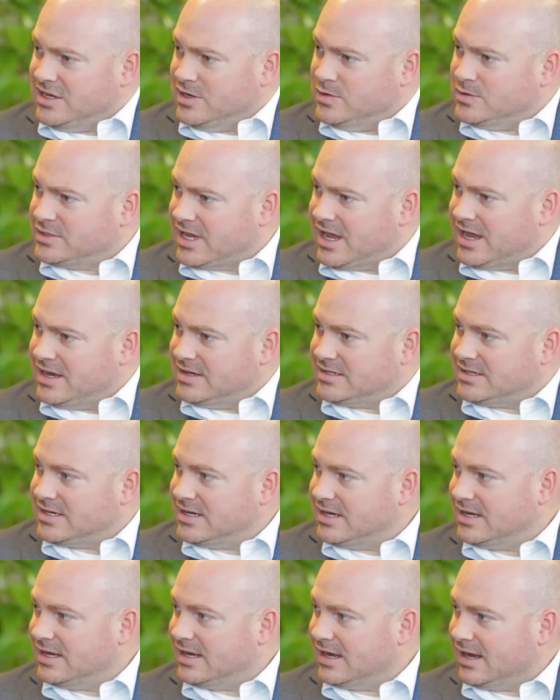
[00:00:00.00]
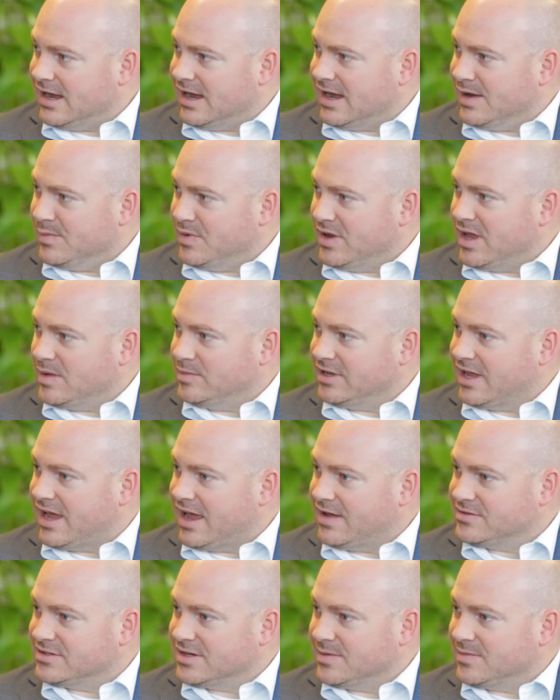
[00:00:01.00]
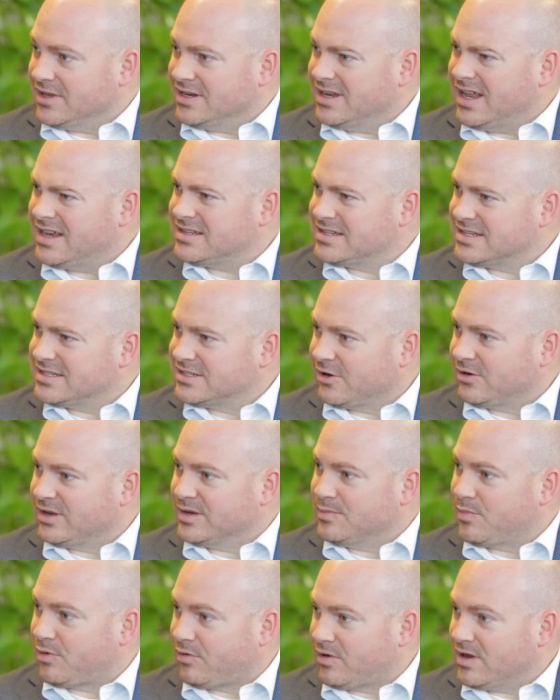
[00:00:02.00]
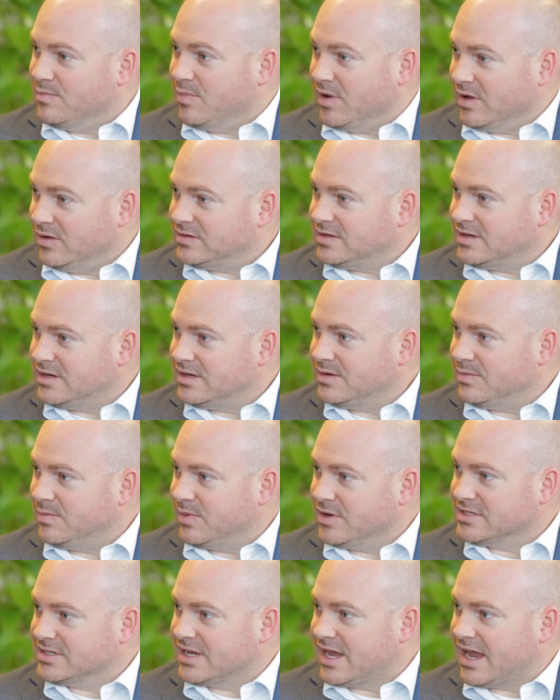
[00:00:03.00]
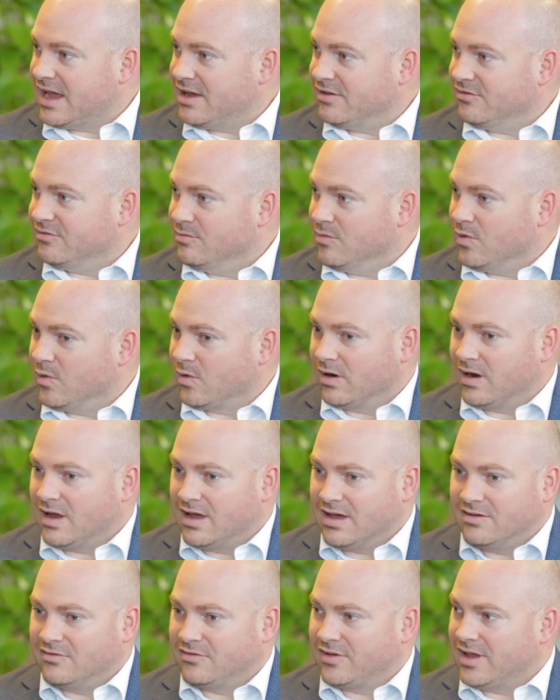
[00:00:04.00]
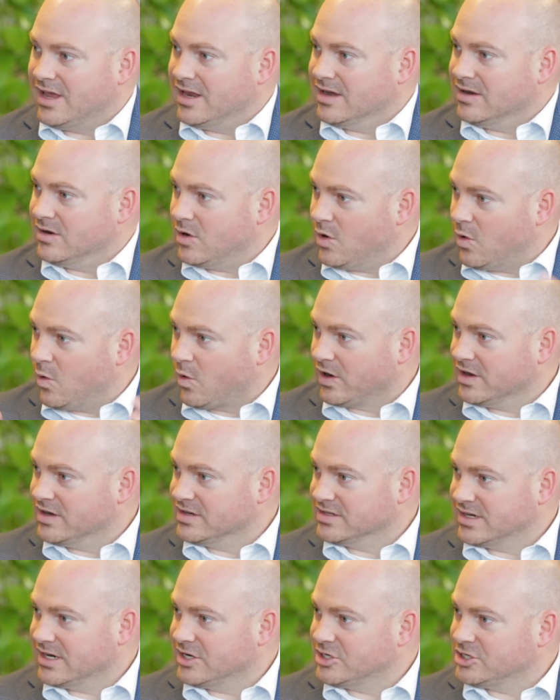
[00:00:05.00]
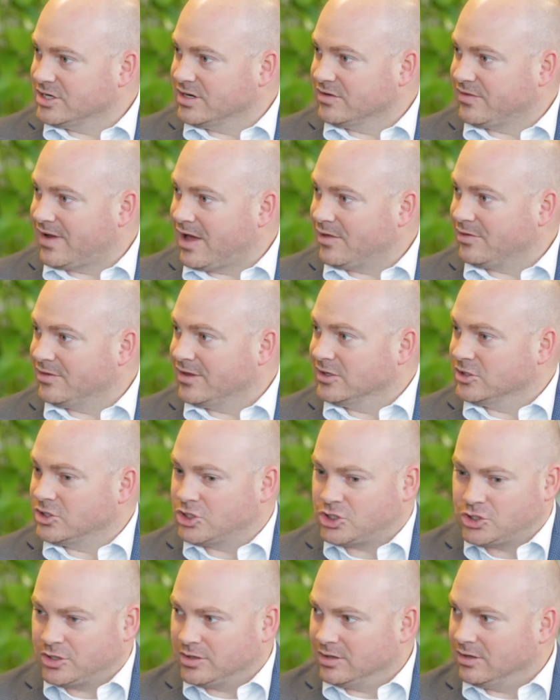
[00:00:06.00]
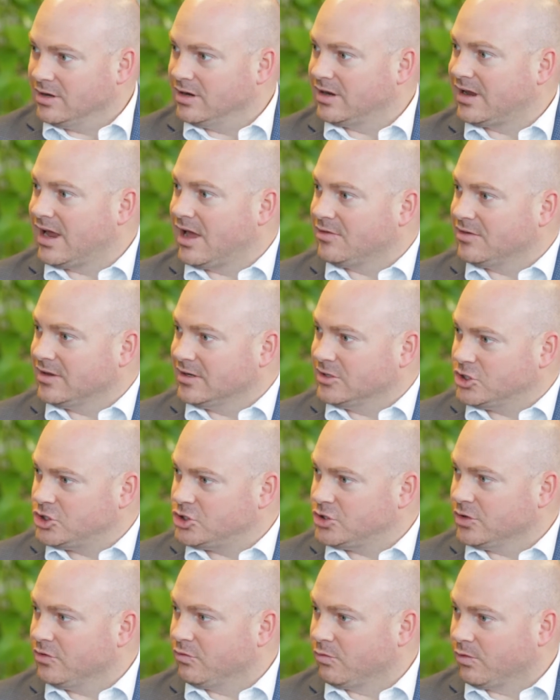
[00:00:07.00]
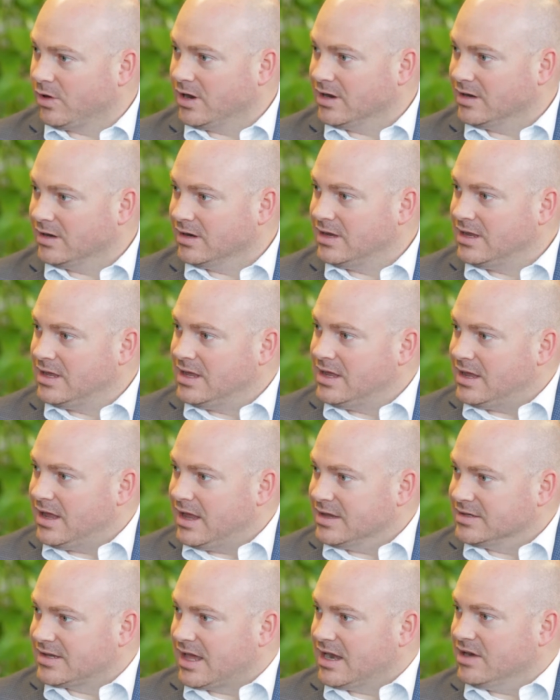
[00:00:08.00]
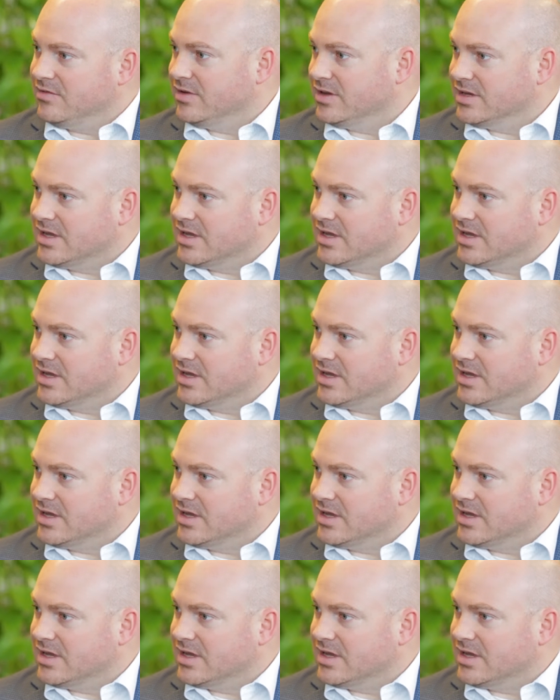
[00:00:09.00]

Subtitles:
a use case, be able to have something not necessarily pre-built, but to have more of an organization of how things should look, how things should run, as kind of